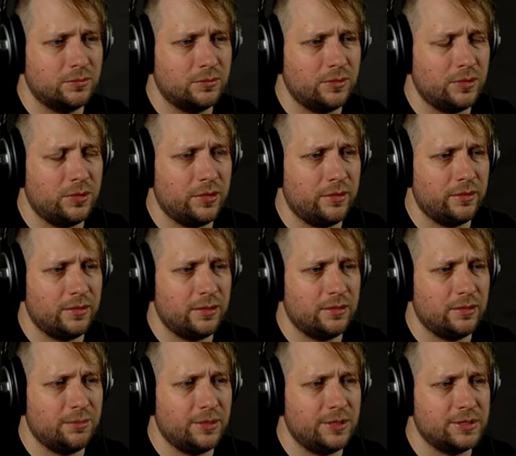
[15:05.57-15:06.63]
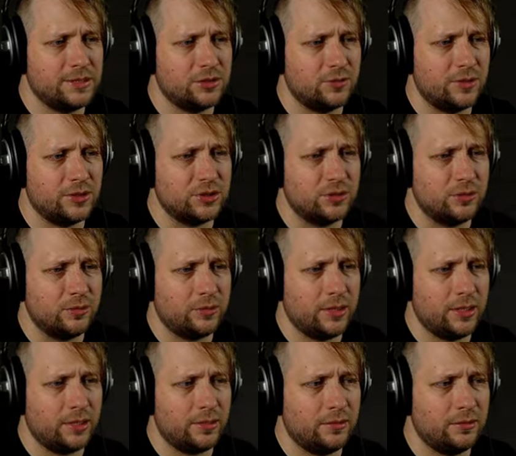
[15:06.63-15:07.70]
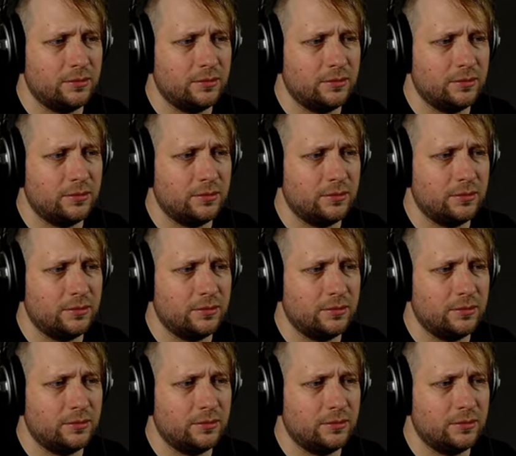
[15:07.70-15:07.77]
Nothing at the B situation. Okay.